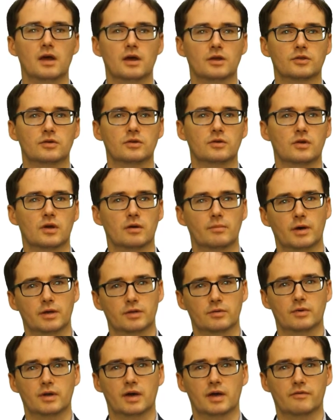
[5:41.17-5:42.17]
to come
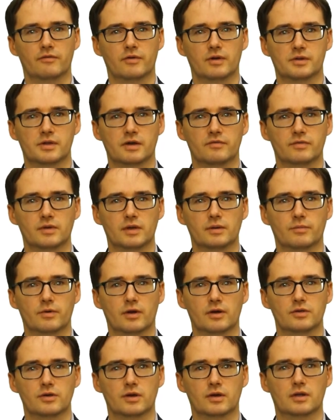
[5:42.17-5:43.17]
onto an IFRS 17
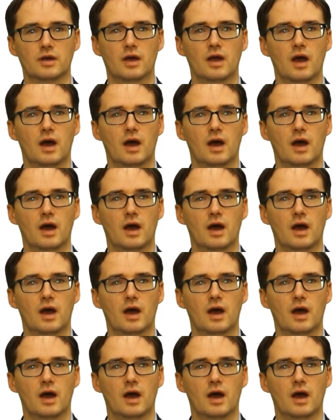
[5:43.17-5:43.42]
project?